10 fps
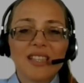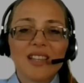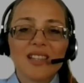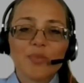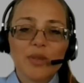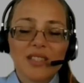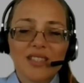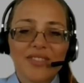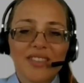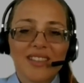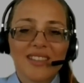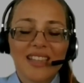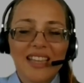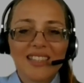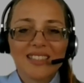there specific
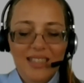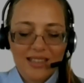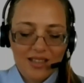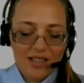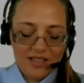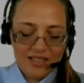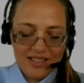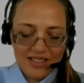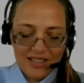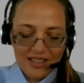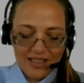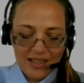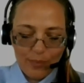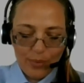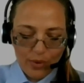things that are considered
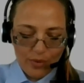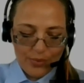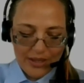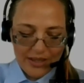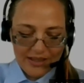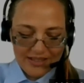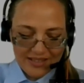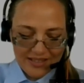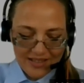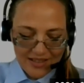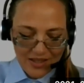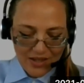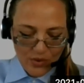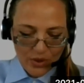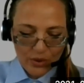appropriate
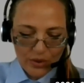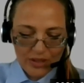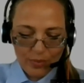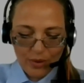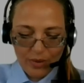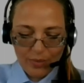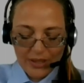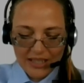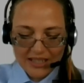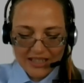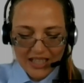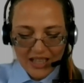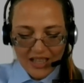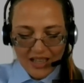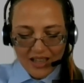uh, or not appropriate?
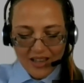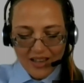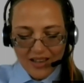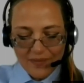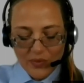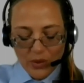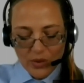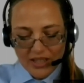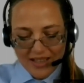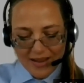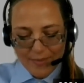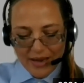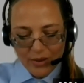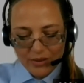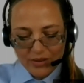Um, talking
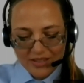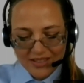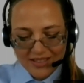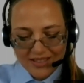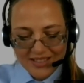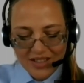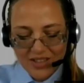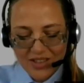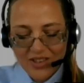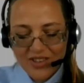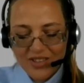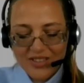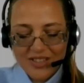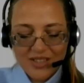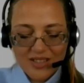about uh,
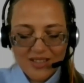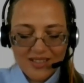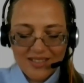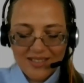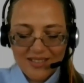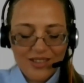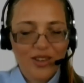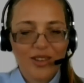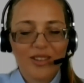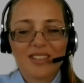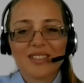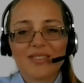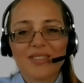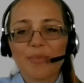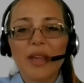skirts, uh, colors
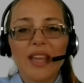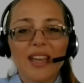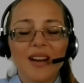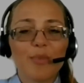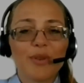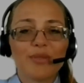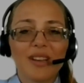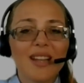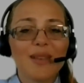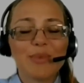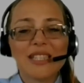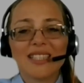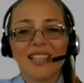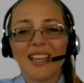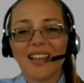of a makeup, of a
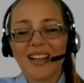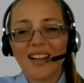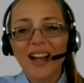lipstick,